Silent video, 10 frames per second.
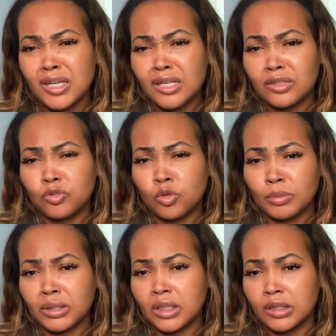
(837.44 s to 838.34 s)

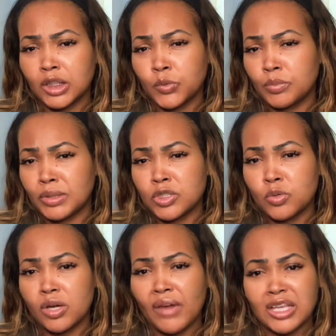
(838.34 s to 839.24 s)
normally liquid
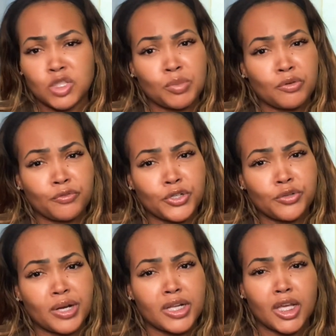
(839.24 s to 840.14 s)
B12 has to be
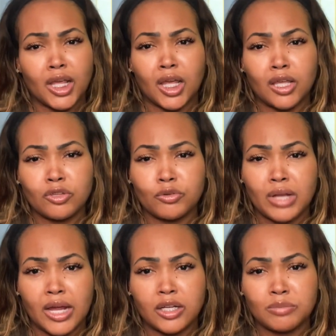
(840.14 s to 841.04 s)
refrigerated, and you're
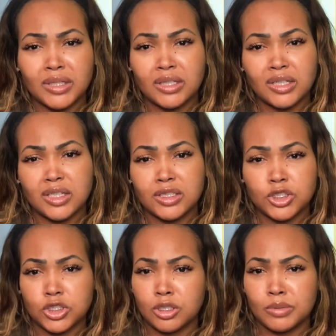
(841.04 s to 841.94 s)
not going to be in any
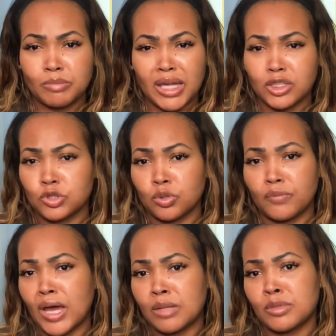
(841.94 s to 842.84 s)
condition to be making sure a
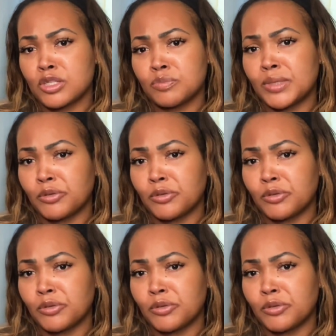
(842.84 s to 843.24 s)
vitamin is being